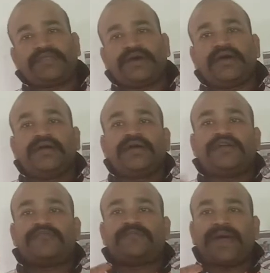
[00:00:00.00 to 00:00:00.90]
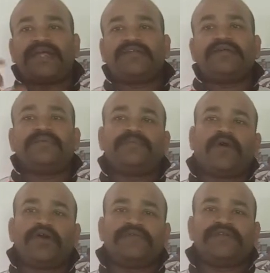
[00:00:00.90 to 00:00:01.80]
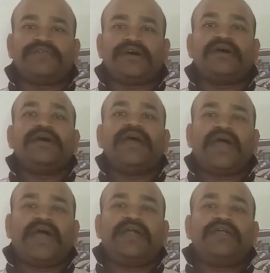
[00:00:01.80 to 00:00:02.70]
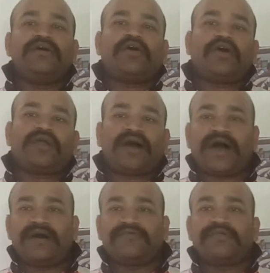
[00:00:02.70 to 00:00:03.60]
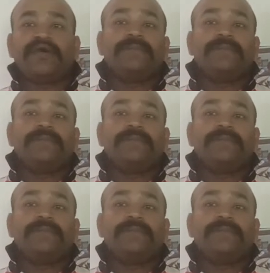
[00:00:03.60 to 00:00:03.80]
the spiked ball with the hand or arms,